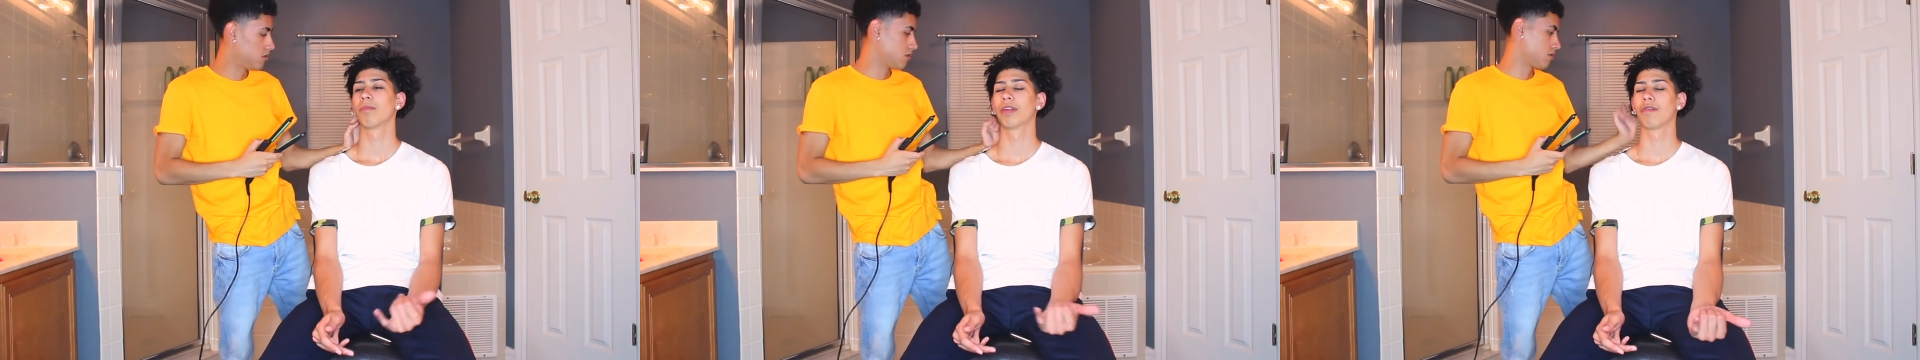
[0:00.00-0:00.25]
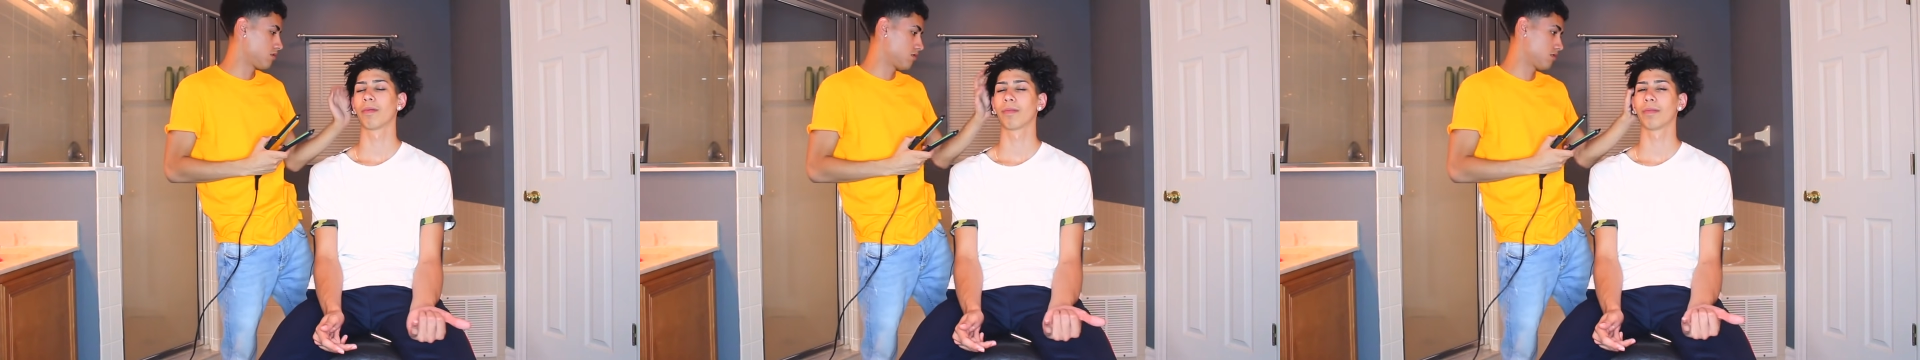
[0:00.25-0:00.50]
Speaker 1: but
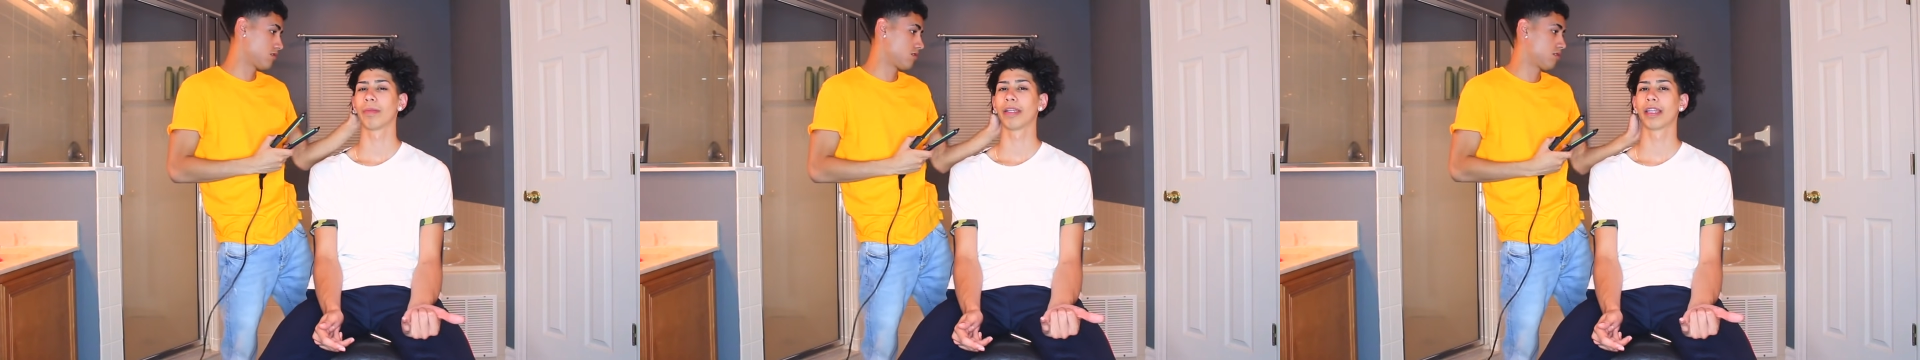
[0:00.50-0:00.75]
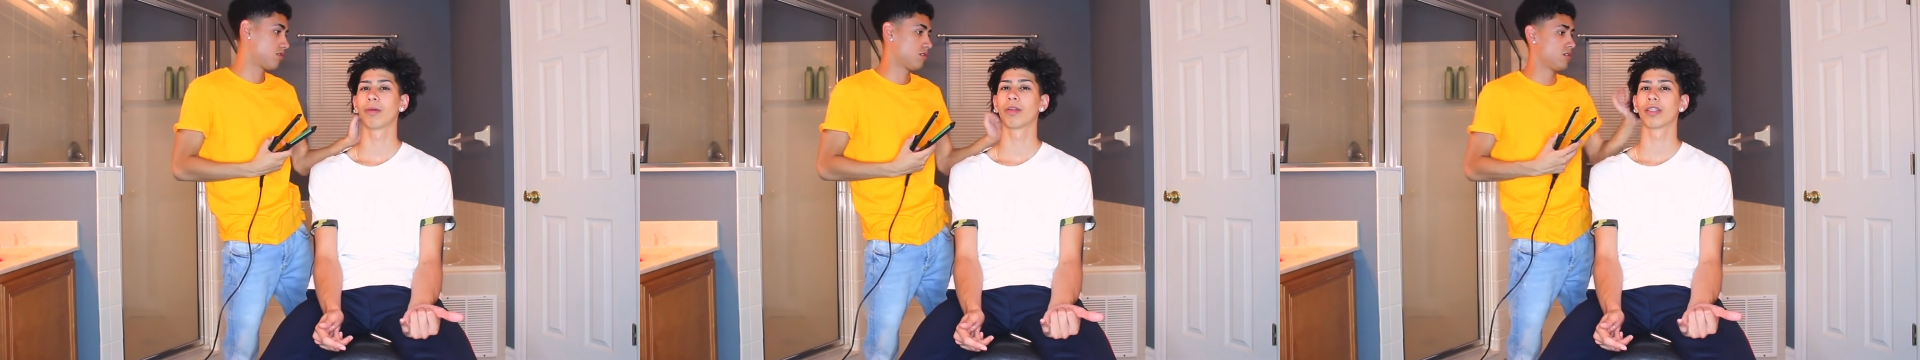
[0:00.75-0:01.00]
if I'm being
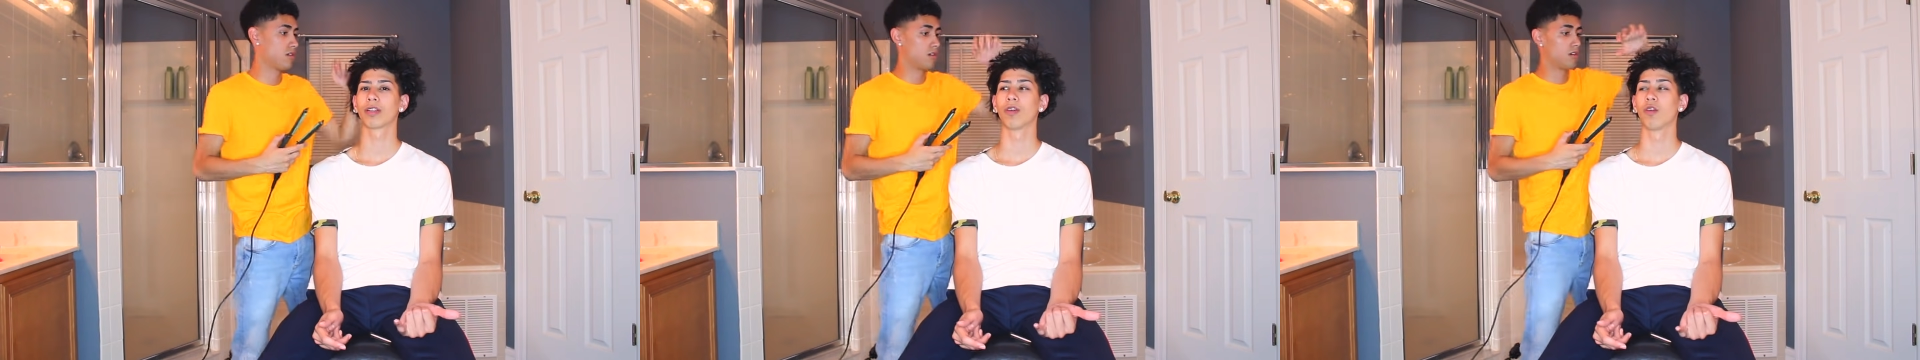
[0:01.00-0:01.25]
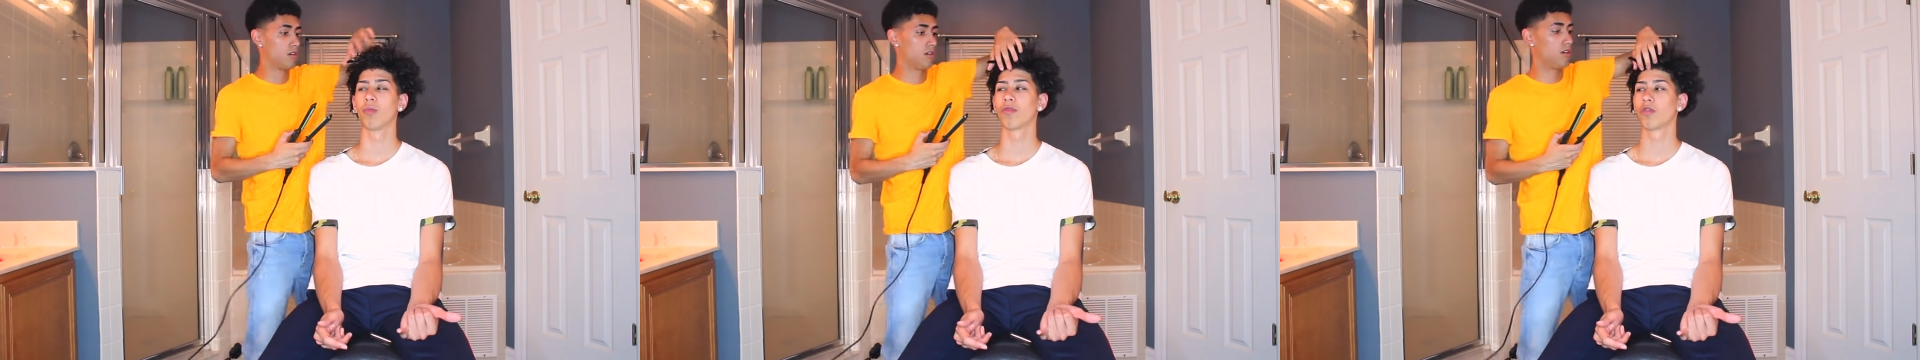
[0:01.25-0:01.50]
labeled as a
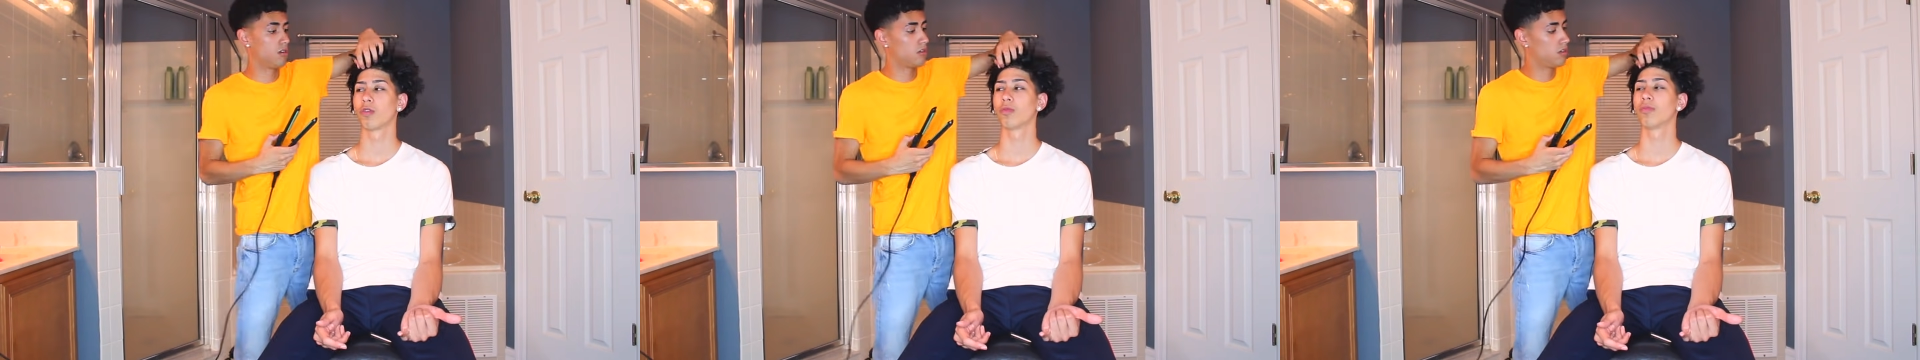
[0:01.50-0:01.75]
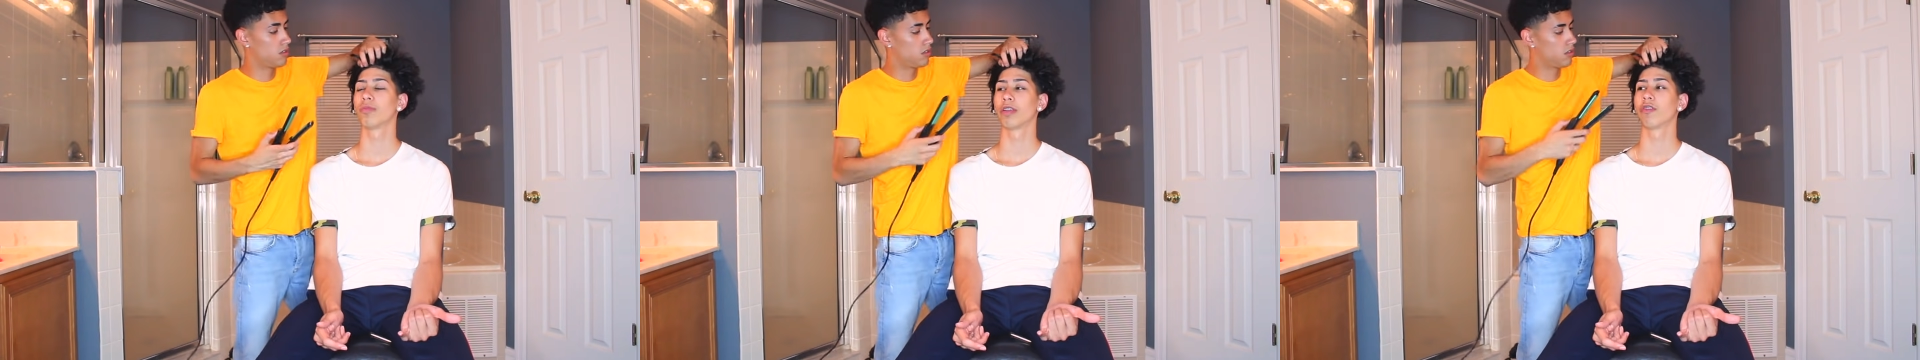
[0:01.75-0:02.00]

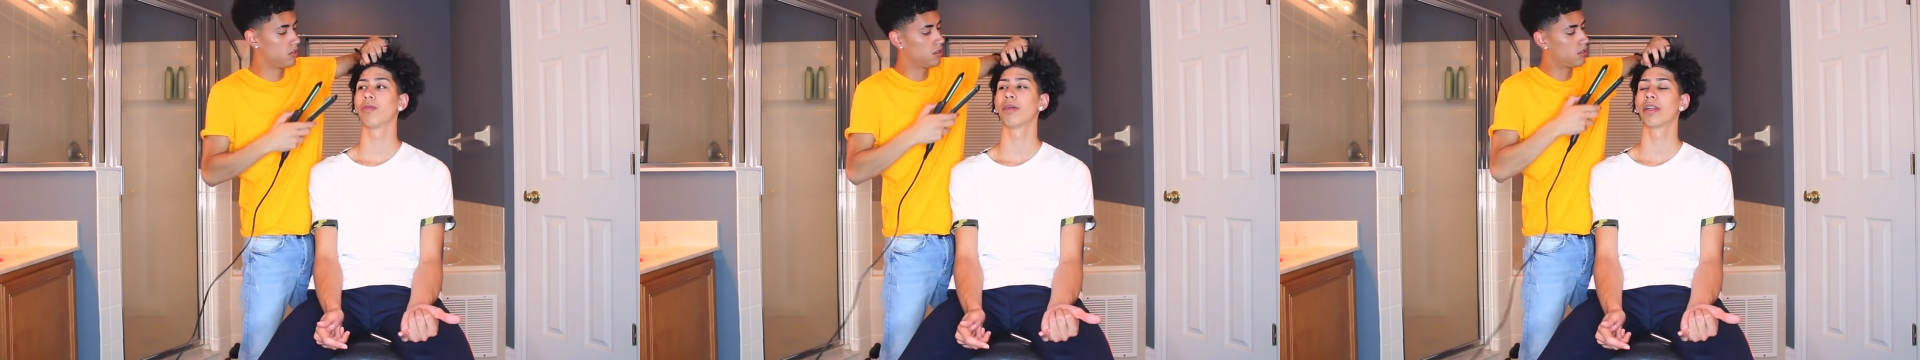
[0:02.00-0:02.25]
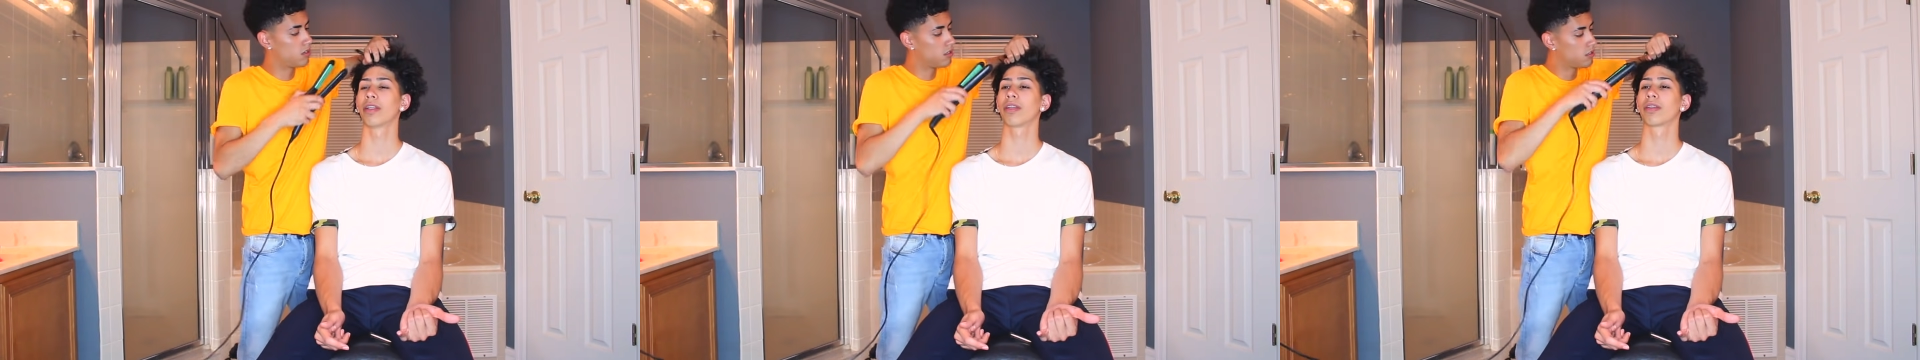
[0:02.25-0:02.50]
homophobe to
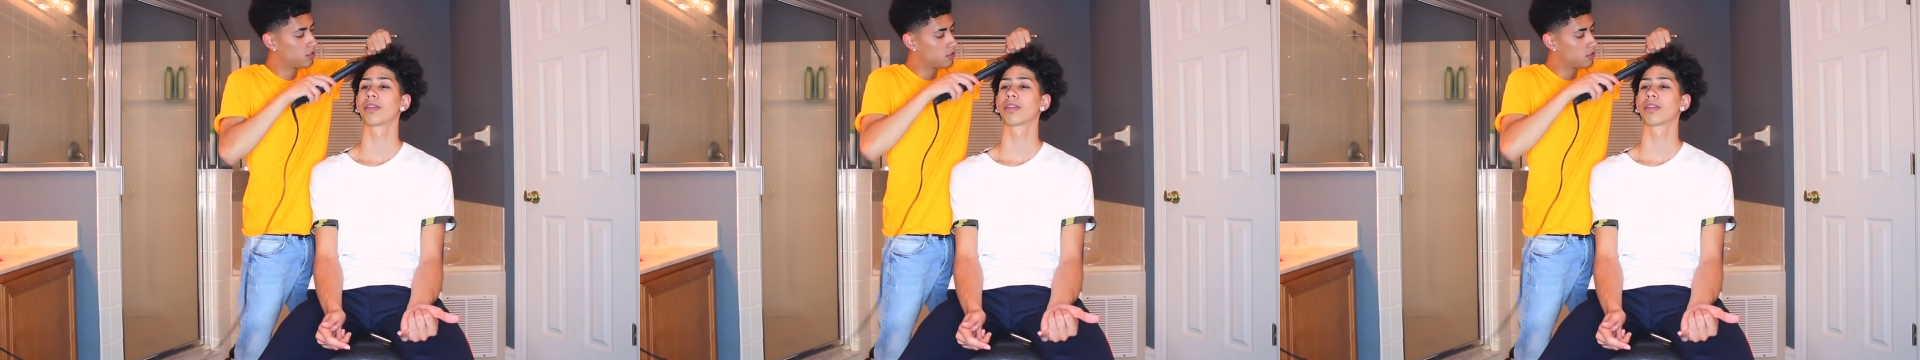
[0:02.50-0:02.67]
everybody,